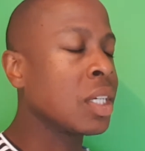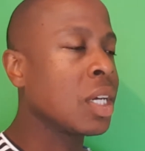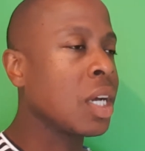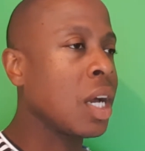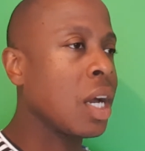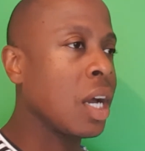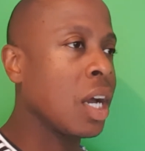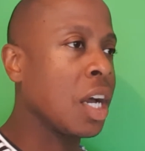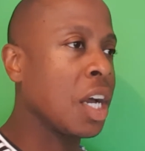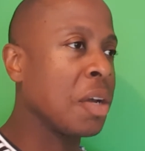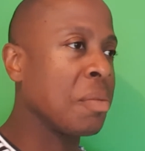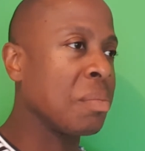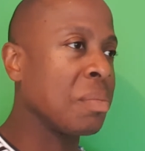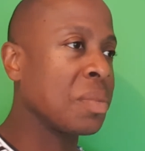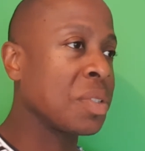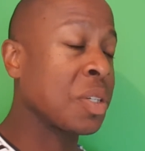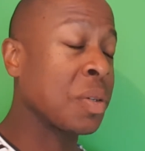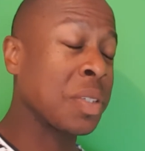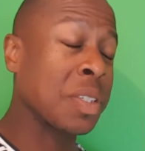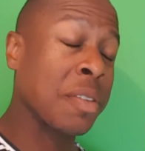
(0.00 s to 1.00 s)
So I'm
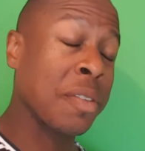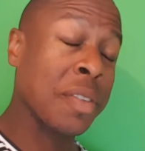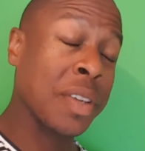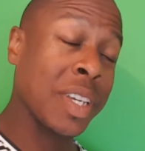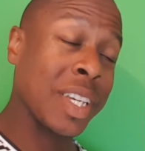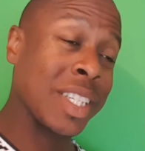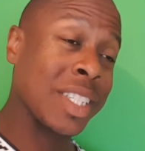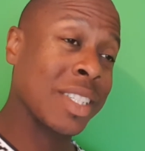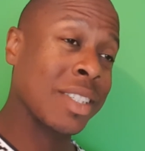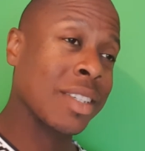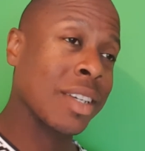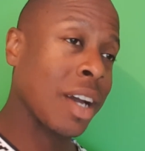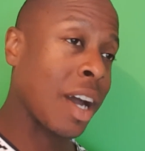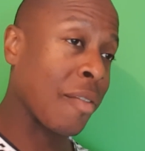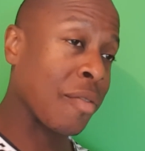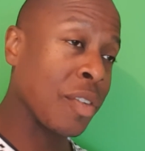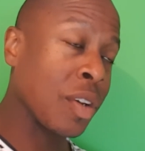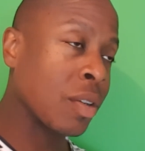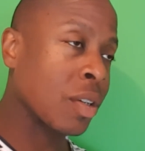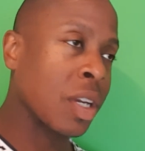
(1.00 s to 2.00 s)
just
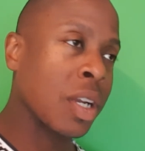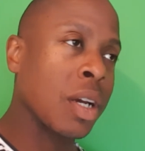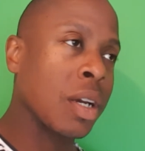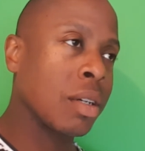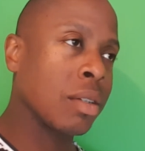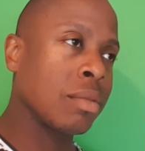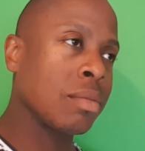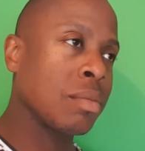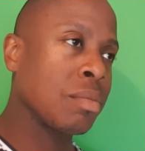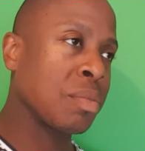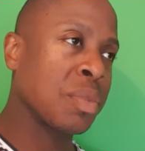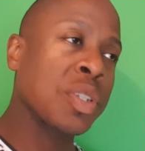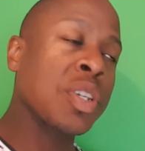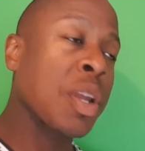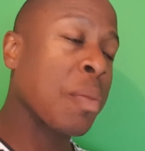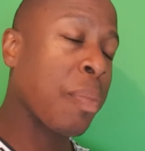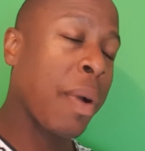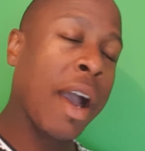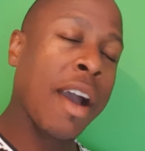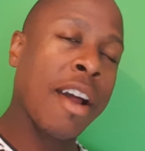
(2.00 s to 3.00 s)

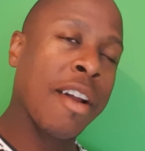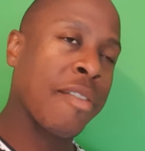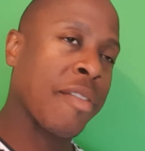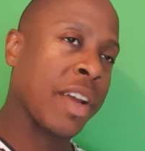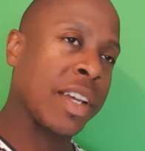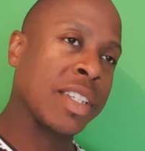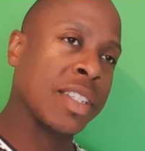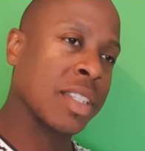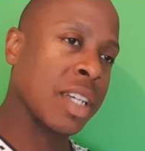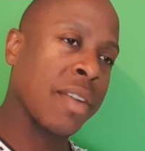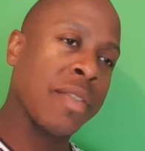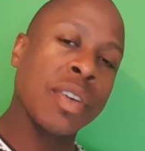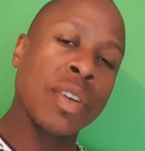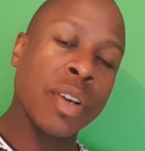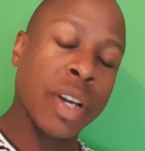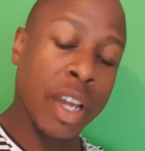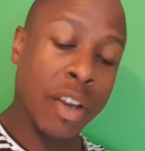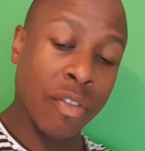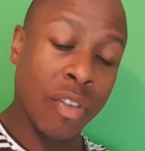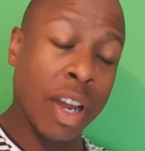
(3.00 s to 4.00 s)
gonna paraphrase because I haven't
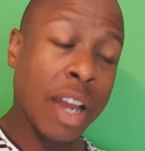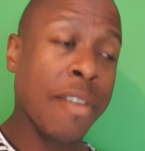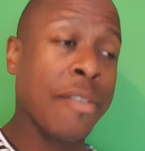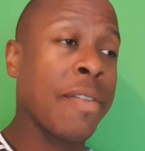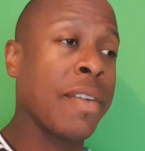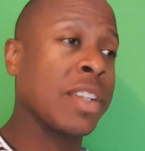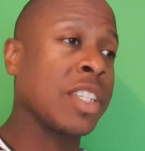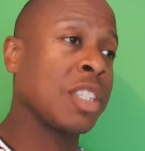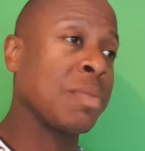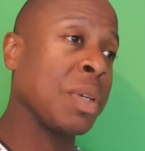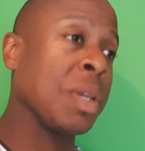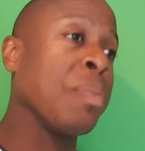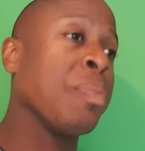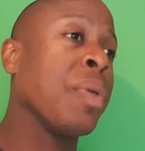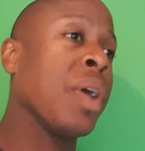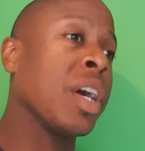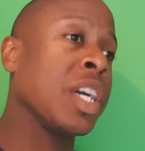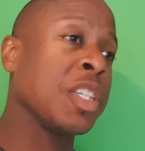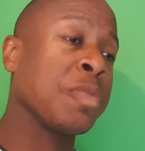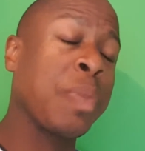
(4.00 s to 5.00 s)
got it right in front of me,
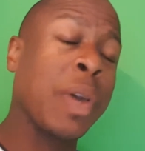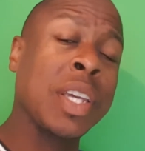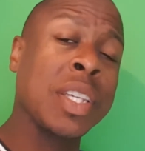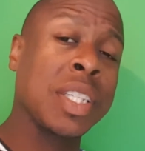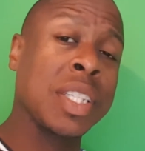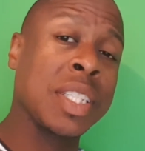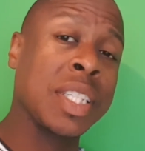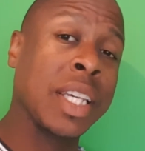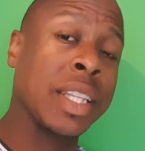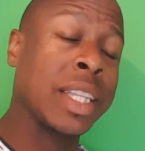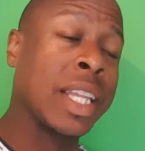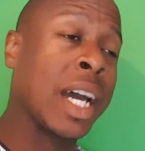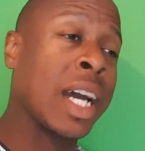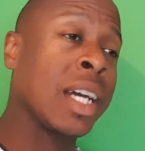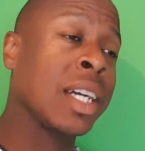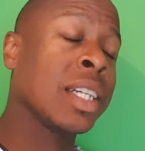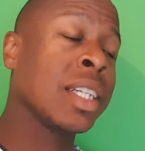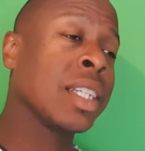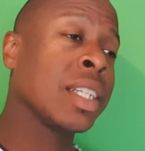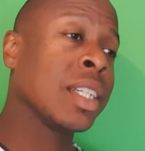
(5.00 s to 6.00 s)
but it's basically said
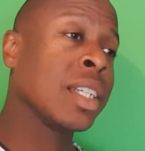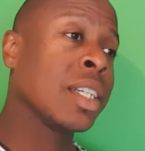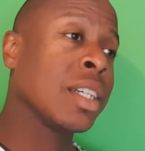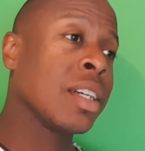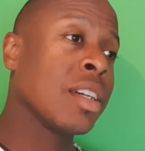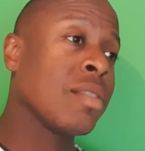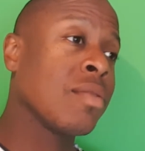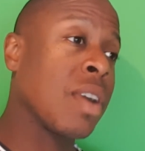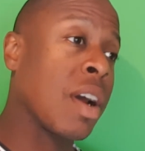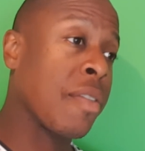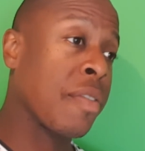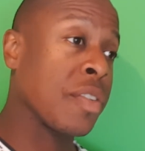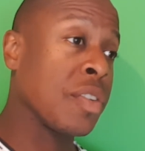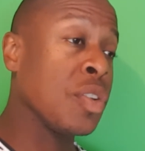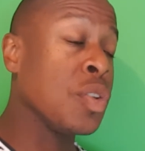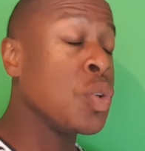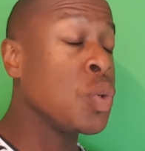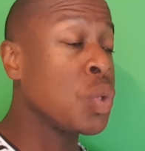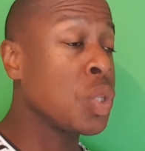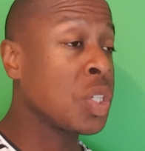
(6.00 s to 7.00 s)
that Rafa
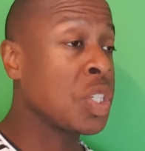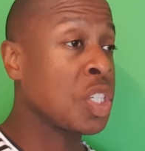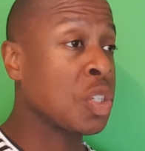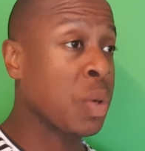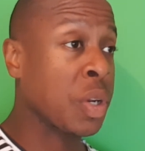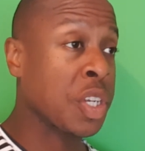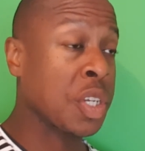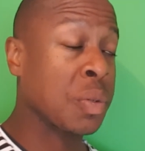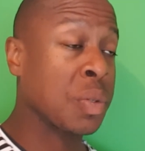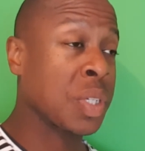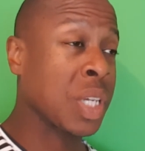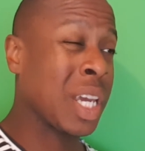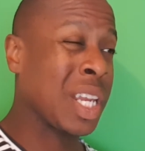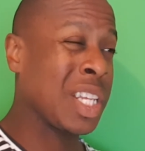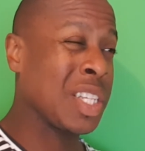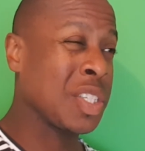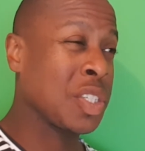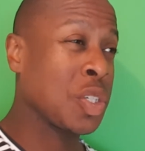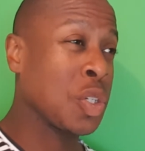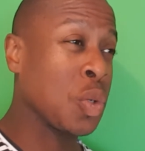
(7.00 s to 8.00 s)
knew the situation he was getting
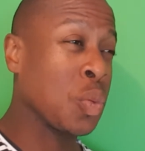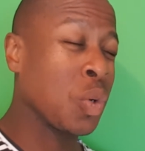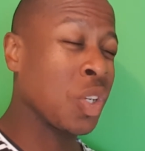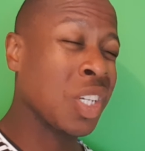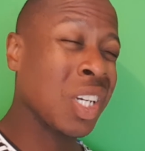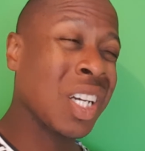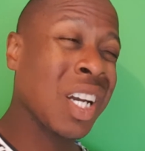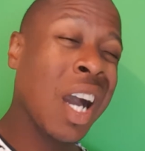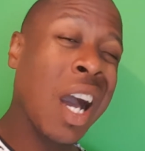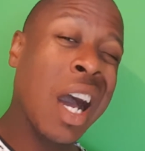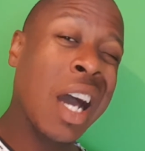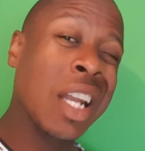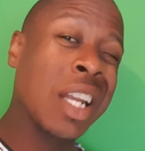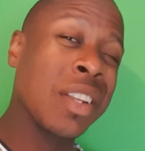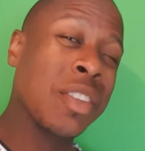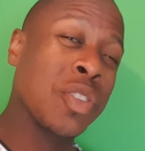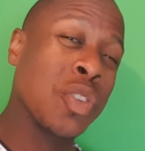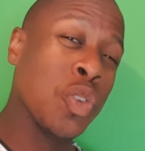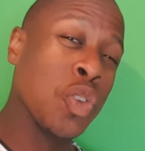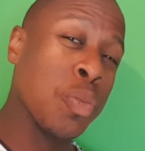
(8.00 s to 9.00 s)
into, which I kind
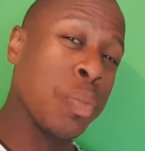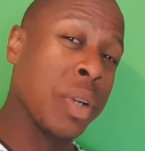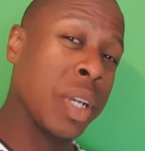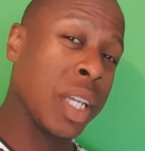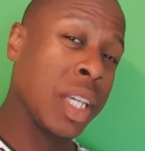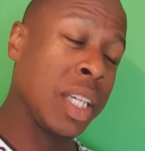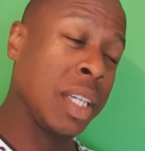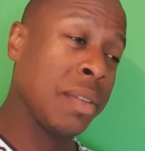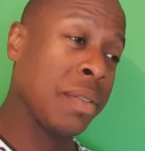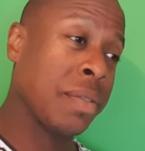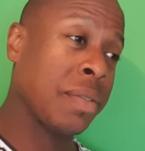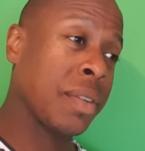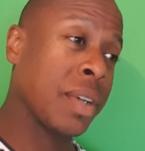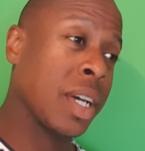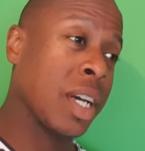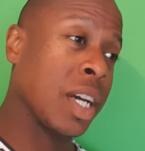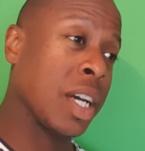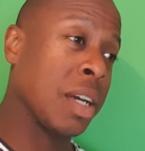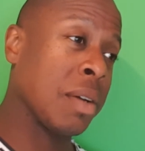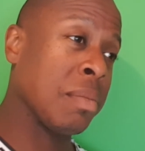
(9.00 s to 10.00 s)
of do believe
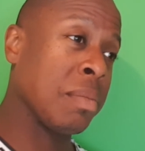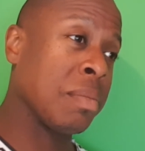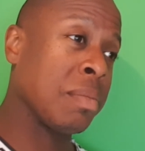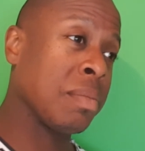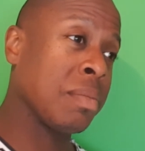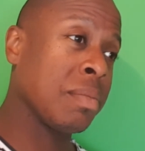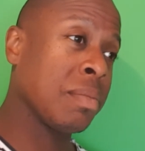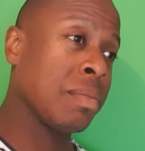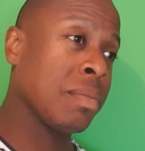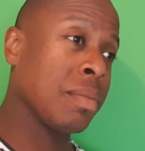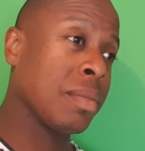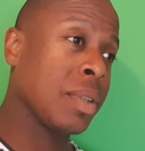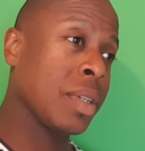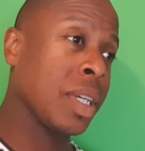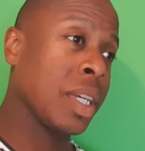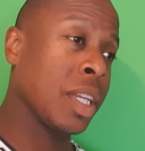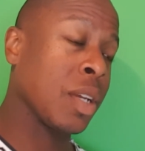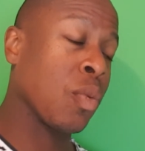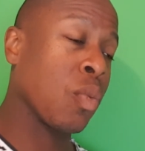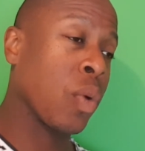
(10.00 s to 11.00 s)

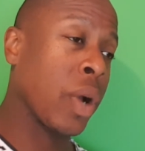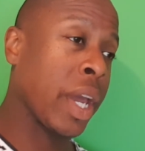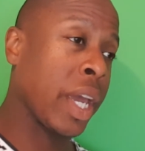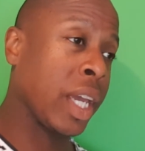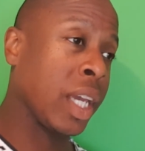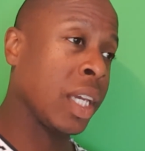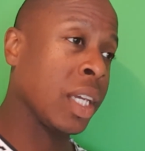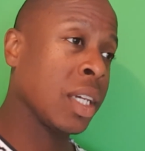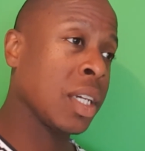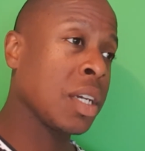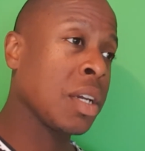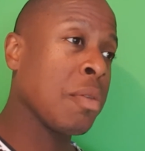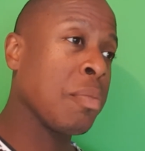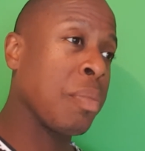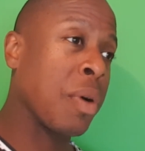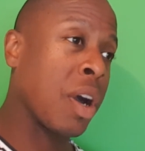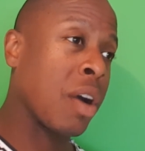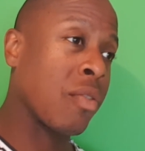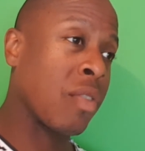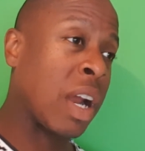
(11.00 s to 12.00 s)
in a way,
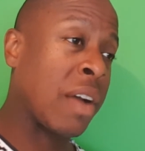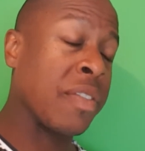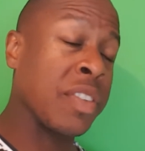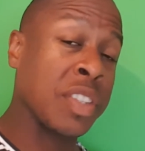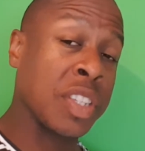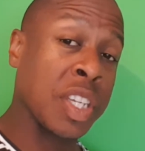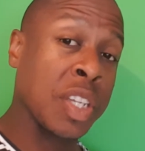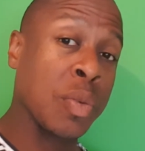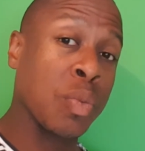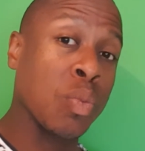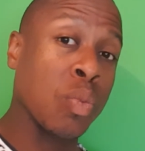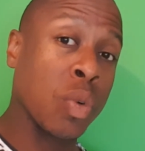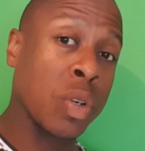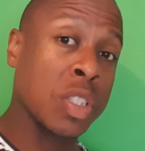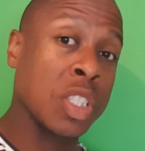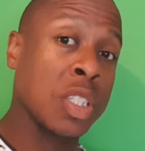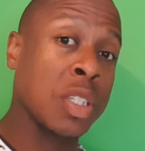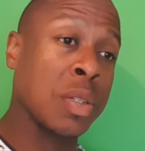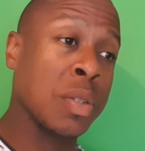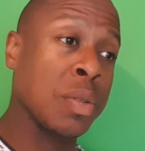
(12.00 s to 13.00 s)
but Rafa did want